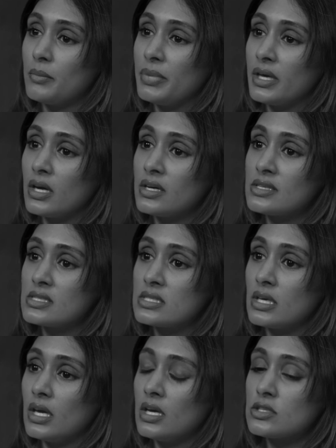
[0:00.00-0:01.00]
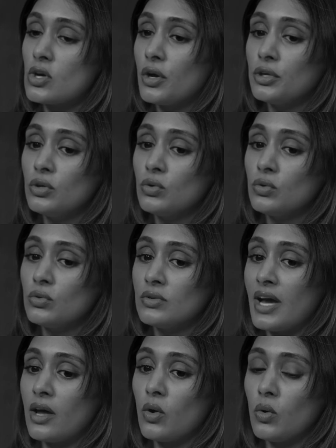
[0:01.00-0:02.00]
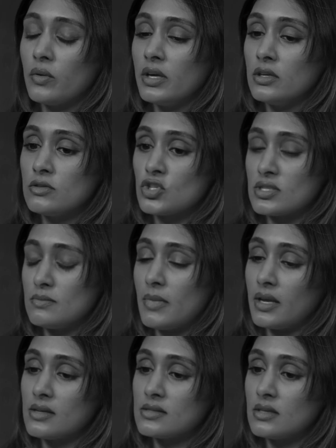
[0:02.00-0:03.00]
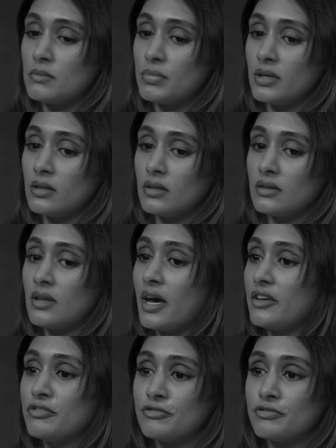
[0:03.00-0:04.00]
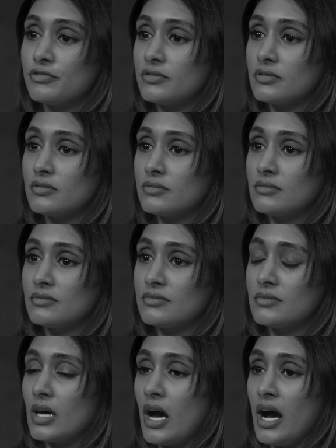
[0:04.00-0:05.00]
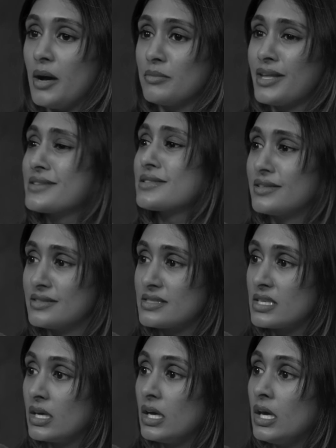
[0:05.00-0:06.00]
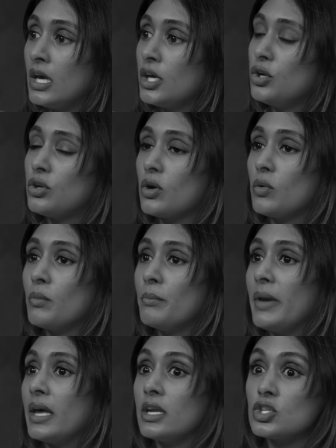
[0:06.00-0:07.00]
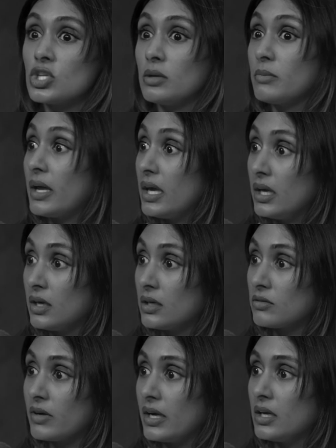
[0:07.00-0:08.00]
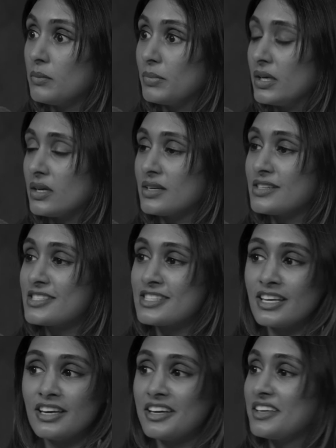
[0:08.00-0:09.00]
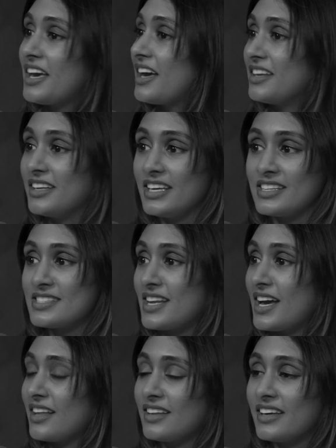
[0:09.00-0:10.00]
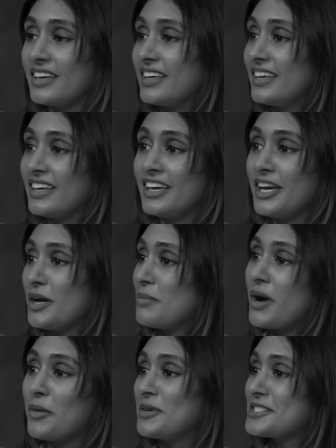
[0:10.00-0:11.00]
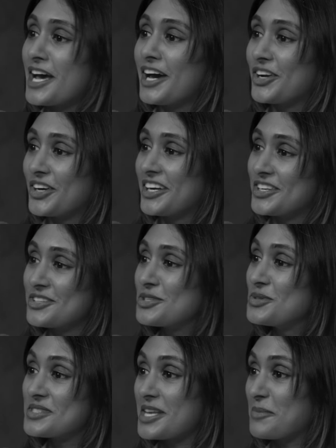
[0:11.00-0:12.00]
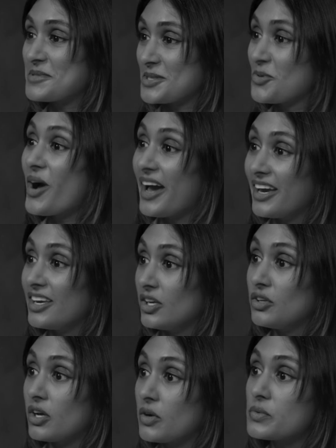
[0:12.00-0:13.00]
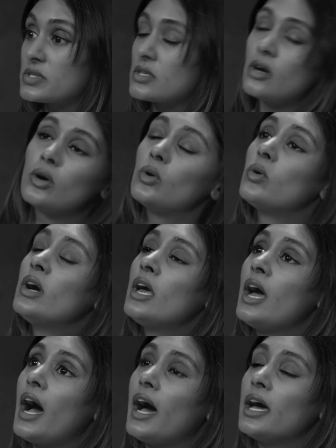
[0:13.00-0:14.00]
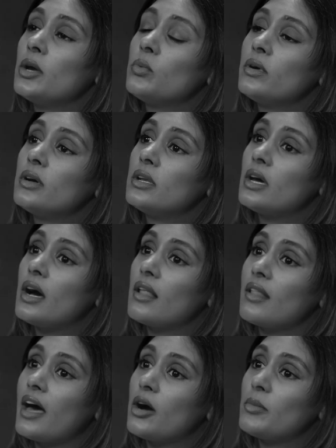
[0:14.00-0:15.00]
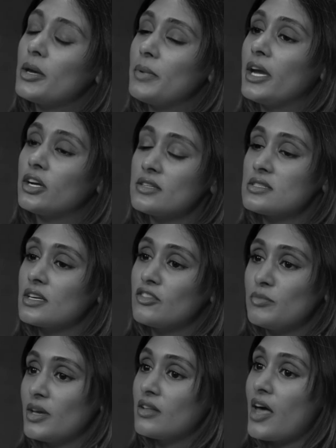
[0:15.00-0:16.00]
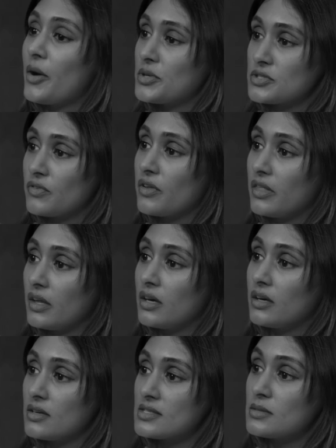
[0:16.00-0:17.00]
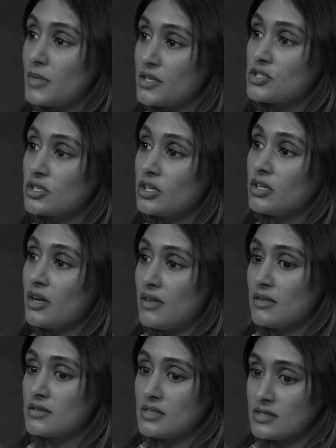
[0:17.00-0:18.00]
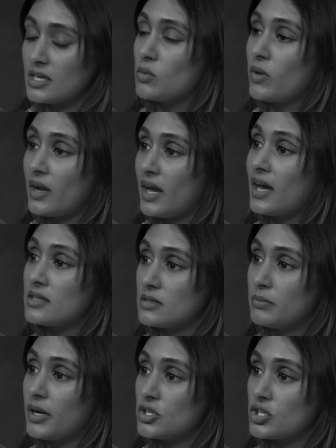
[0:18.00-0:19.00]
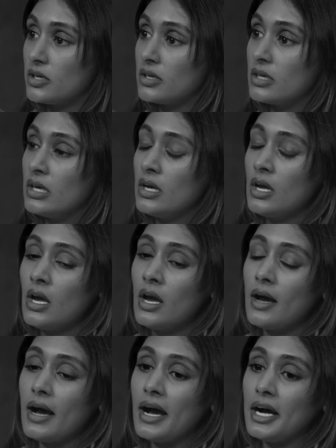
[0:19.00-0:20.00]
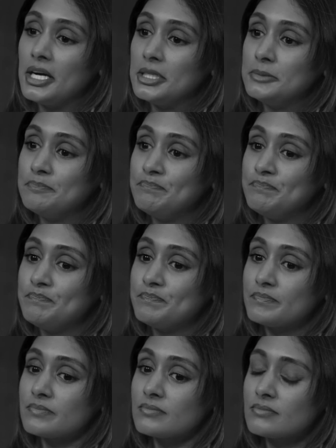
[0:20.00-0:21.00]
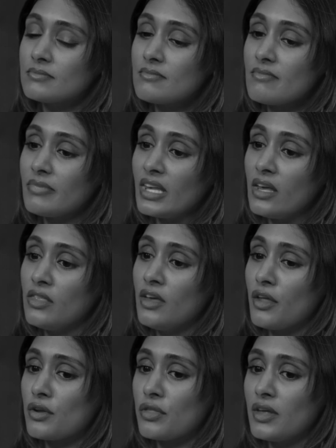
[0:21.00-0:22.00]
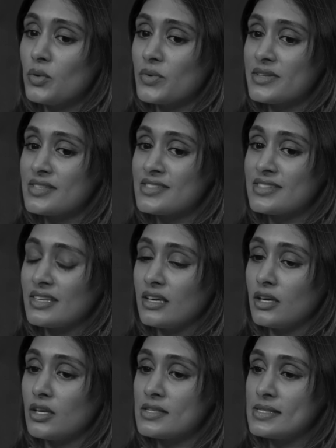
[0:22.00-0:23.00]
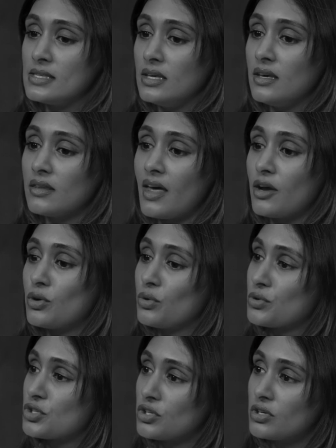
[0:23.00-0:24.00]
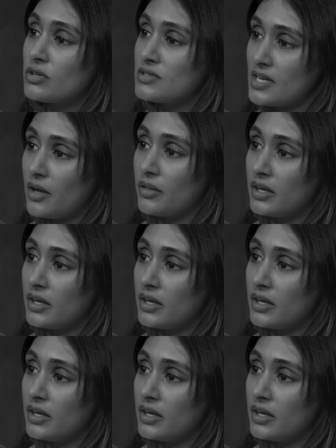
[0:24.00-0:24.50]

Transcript: because it taught you not only just medicine, but life lessons, managing money, right? Because again, it's not like mom and dad are 2 steps away. So I would allow my parents to give me allowance for the semester, and this is like what I had to budget. Um, the other thing was seeing that culture down